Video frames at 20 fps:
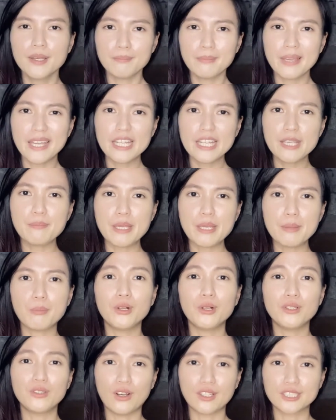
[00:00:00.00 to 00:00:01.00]
Many
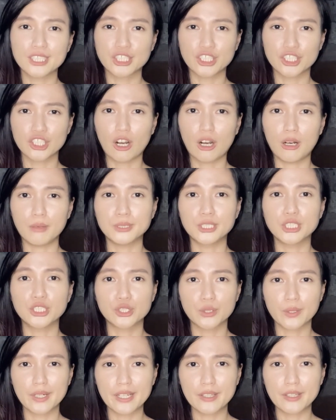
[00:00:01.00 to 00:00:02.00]
people lost jobs
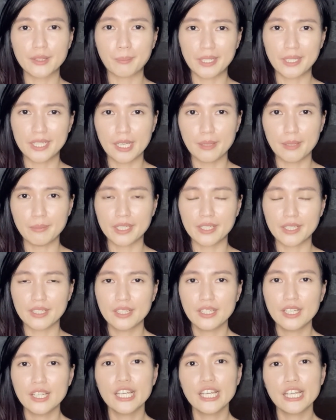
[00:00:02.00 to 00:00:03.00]
during the pandemic.
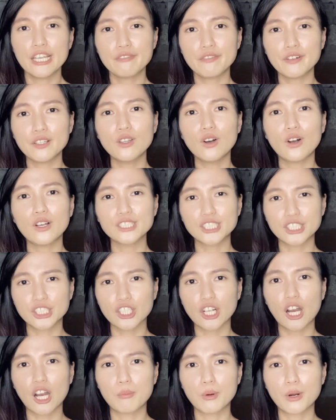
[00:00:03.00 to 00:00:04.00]
If a lost
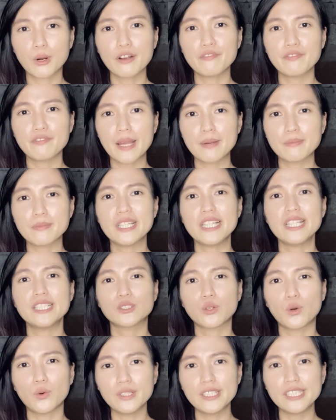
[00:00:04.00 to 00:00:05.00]
job were a
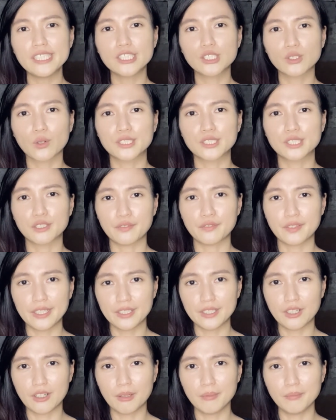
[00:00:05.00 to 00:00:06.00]
family's only source of
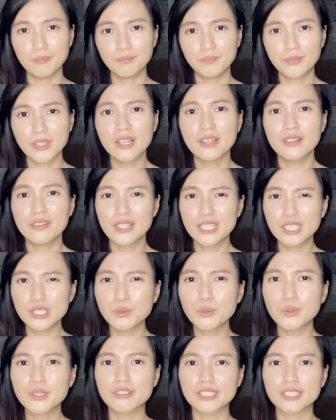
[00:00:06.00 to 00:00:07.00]
income, this
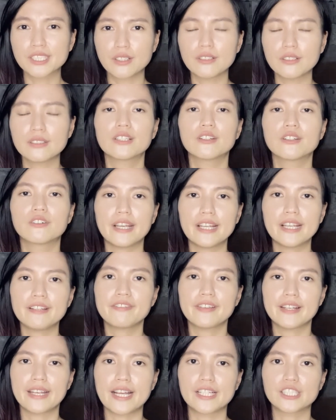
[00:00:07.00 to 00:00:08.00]
would result in great
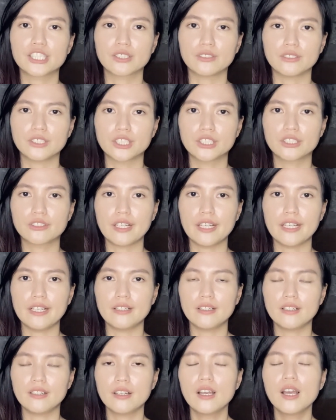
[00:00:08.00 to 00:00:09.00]
financial
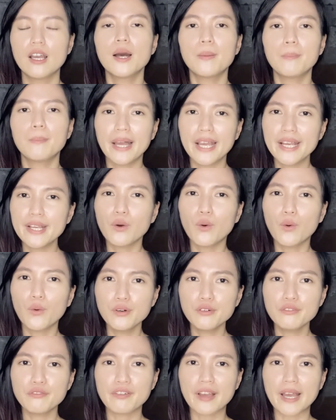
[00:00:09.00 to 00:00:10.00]
strain. My
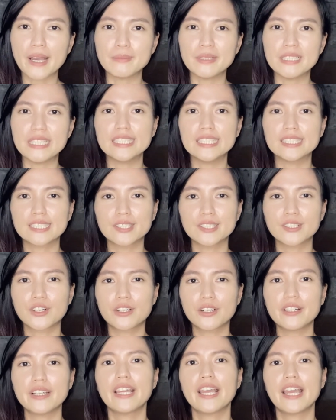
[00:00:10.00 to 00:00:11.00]
own family is
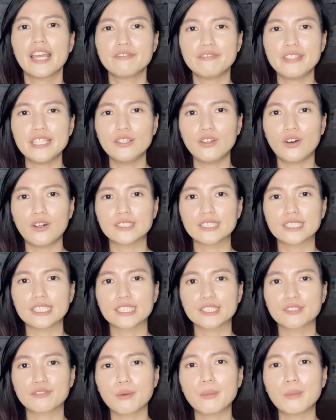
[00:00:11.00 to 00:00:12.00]
incurring heavy
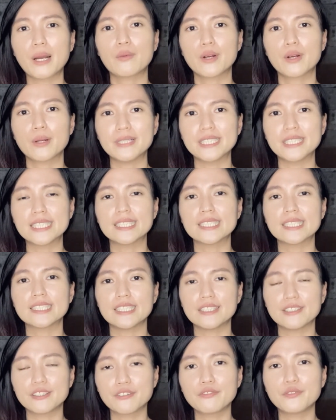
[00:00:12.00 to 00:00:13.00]
losses from our business
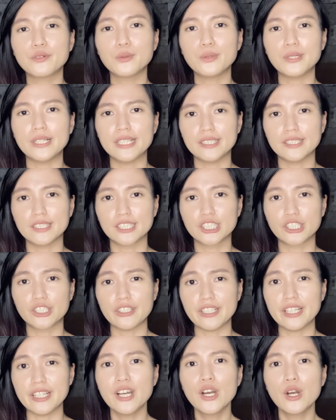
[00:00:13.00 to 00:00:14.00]
in the food
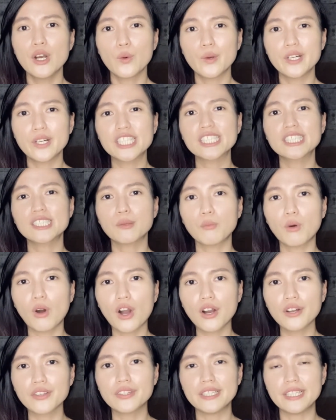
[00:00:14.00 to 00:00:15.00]
industry, which is
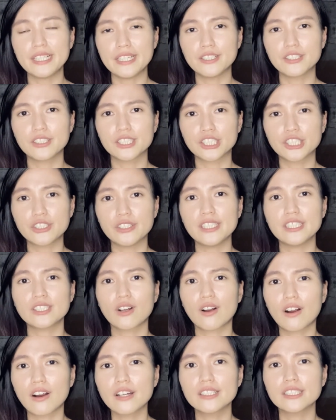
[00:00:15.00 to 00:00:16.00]
among the industries
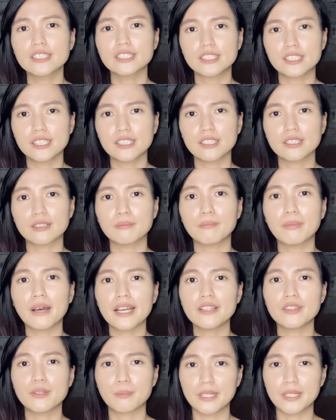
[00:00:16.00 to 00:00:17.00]
hardest hit
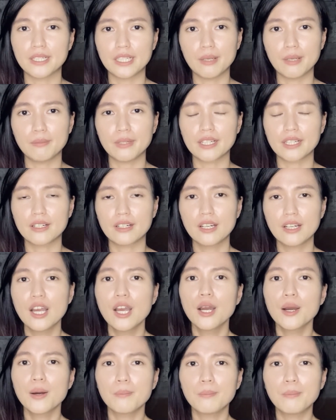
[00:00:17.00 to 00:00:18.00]
by the pandemic.
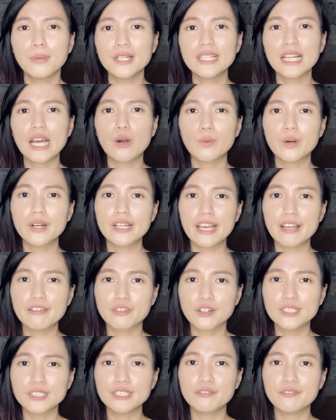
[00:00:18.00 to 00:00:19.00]
But our
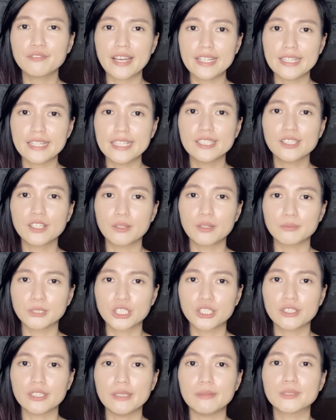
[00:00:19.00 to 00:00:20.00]
diversified income
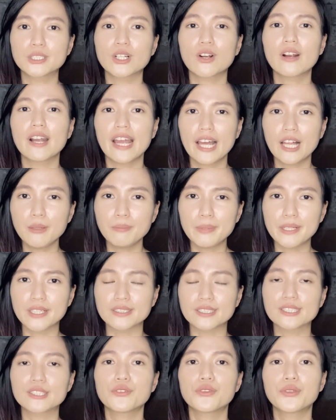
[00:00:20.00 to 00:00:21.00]
streams are helping
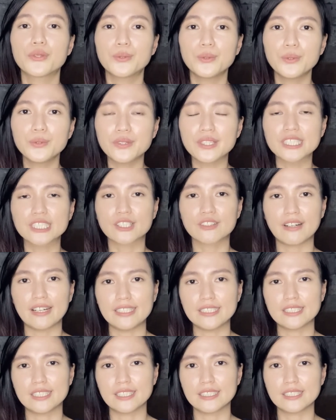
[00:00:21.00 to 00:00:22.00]
us through this
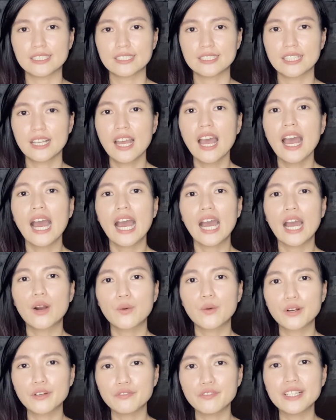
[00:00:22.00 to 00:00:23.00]
crisis.
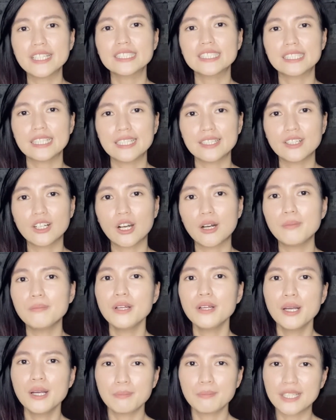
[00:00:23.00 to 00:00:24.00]
Our fixed income
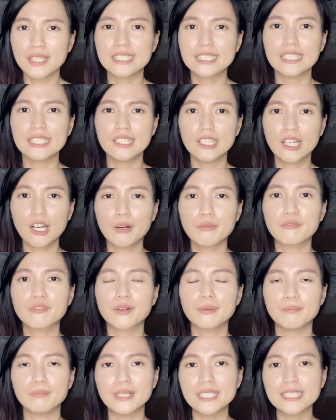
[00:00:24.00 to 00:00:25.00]
plus income
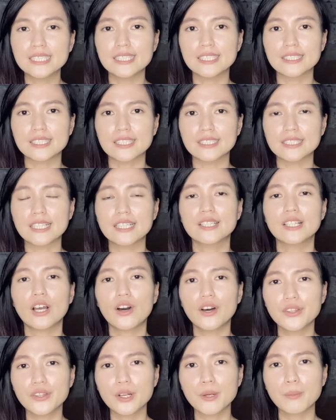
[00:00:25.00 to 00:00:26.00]
from businesses and
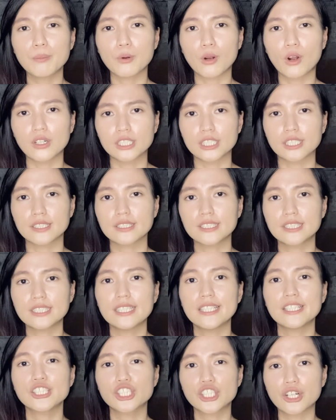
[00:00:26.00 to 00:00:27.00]
other projects
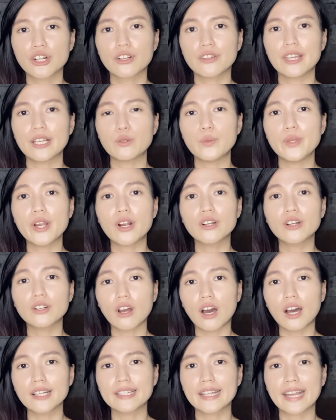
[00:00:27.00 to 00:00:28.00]
ensure that we are
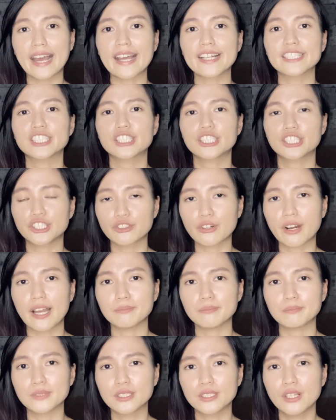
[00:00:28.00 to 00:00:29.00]
not cash
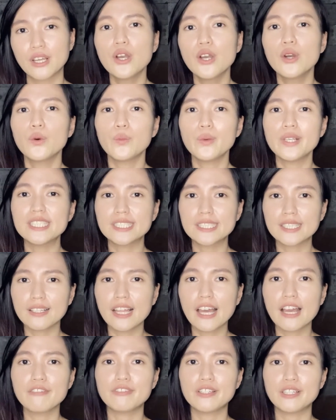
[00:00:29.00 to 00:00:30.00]
strapped. We still
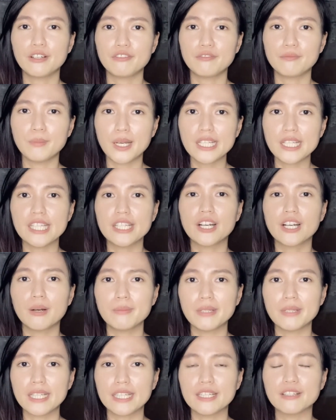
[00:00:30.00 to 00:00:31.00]
have enough money
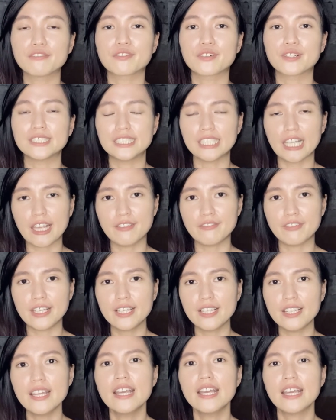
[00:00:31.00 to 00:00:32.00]
coming in for
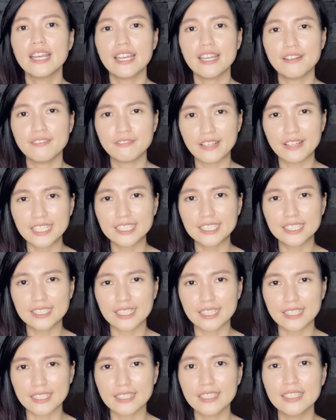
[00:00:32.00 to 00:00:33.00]
saving,
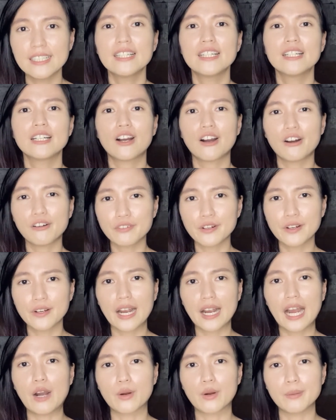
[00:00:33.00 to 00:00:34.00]
investing, covering
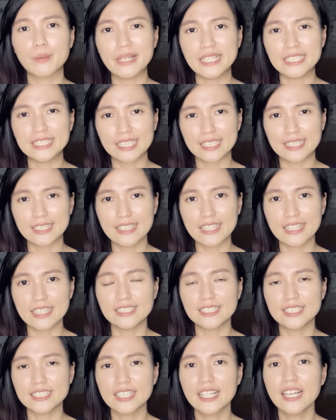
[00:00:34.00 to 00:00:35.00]
our basic
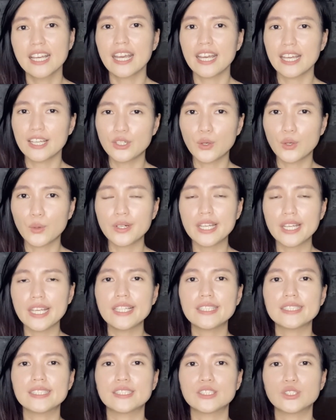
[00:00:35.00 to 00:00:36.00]
needs, and
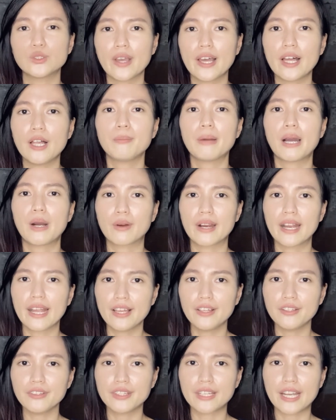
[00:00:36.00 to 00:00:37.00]
donating to help our
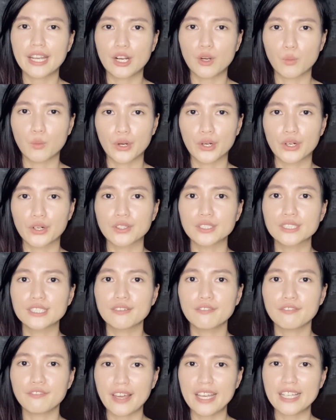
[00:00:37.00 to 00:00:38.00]
healthcare workers
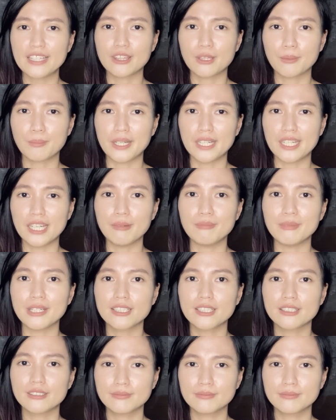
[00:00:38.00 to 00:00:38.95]
fight the pandemic.